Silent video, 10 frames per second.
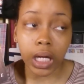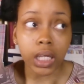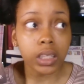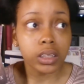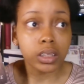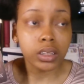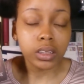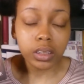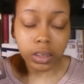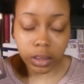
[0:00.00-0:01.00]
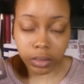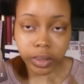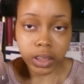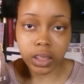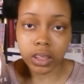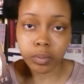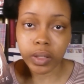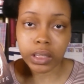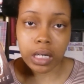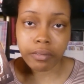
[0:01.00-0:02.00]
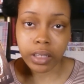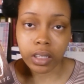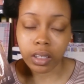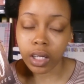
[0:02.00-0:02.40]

Like, seriously, this book is everything.